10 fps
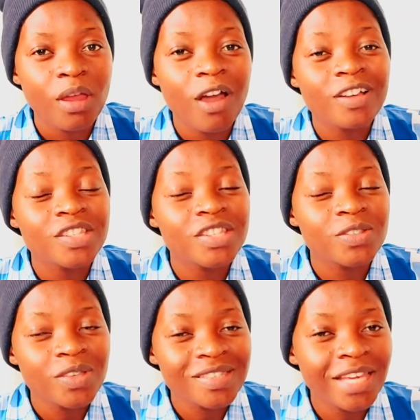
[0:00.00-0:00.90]
I was
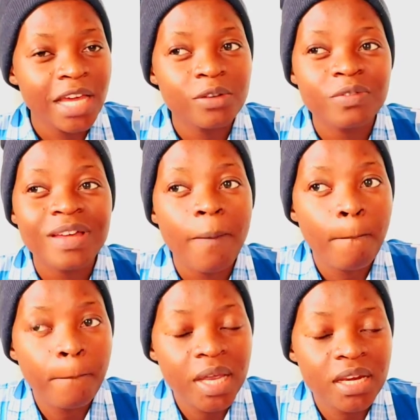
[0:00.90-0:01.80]
so scared of the
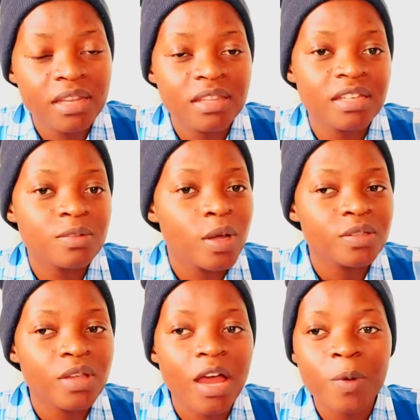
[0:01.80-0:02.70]
pain that was
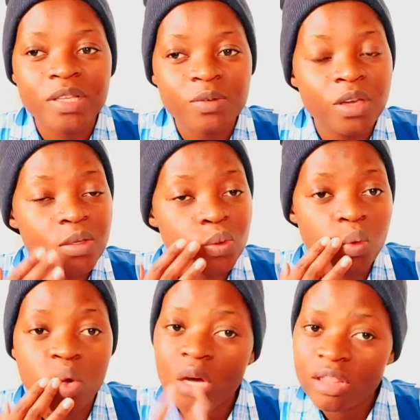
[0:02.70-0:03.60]
I was going
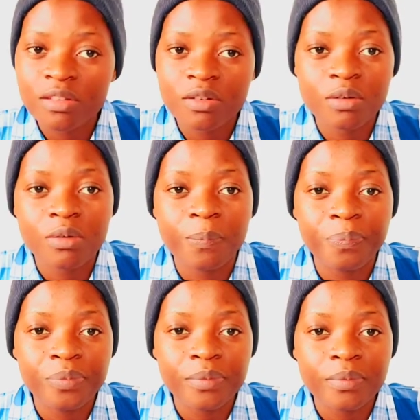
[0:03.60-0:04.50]
to go through
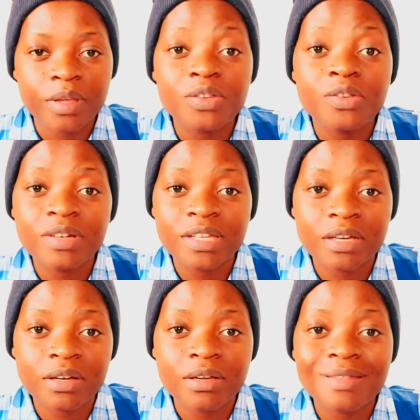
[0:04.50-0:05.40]

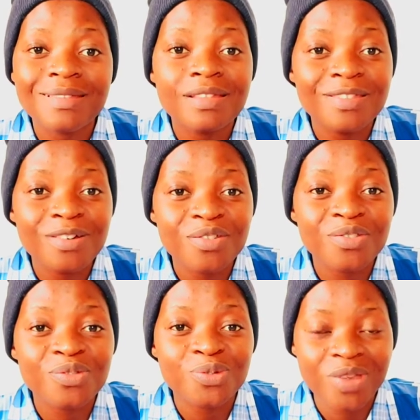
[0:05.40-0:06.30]
during
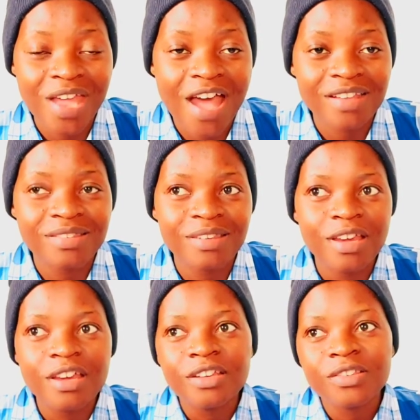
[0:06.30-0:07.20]
those two years.
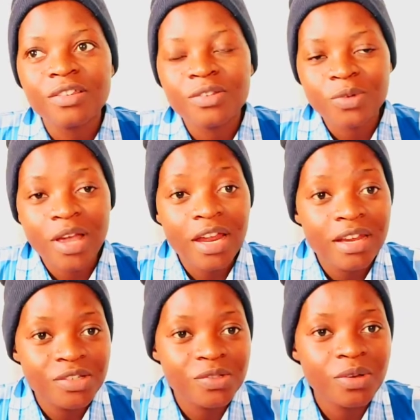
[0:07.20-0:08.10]
So to cut
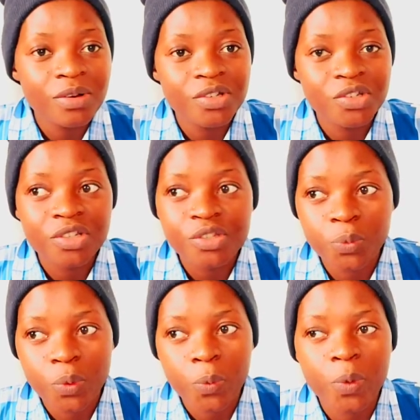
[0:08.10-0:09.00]
the story short,
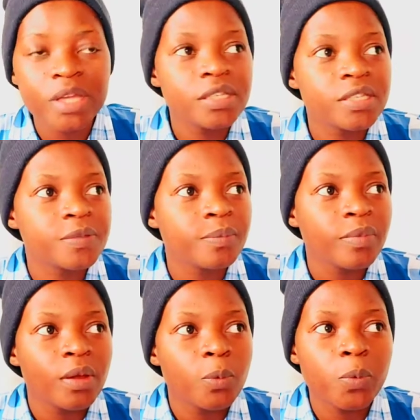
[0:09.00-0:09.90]
we went,
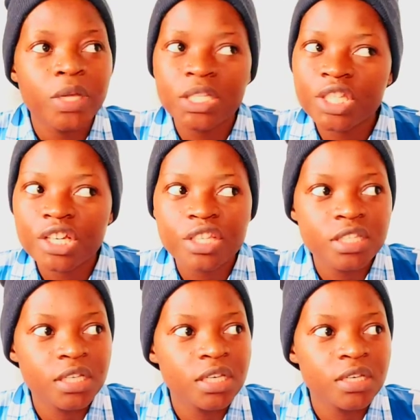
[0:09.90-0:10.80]
we checked
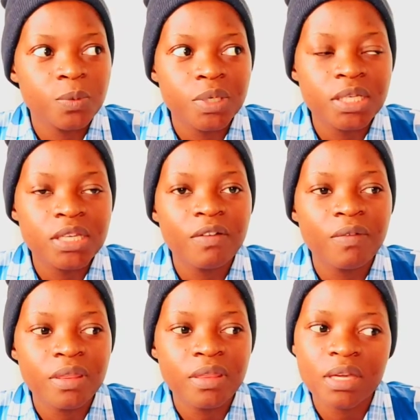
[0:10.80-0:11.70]
in, we did
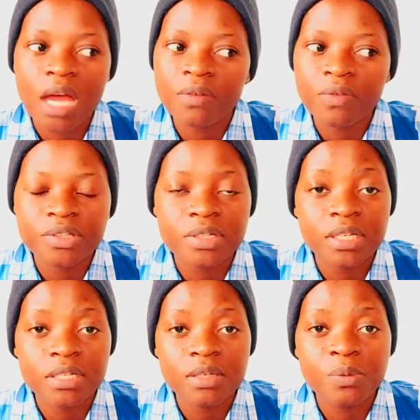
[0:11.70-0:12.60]
everything.
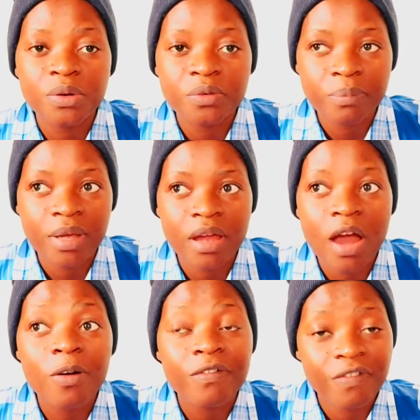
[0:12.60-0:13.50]
Unfortunately, one of my
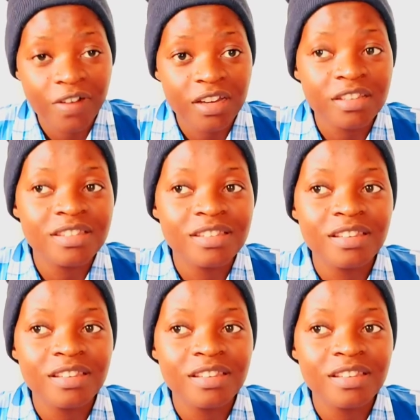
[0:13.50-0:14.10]
our friends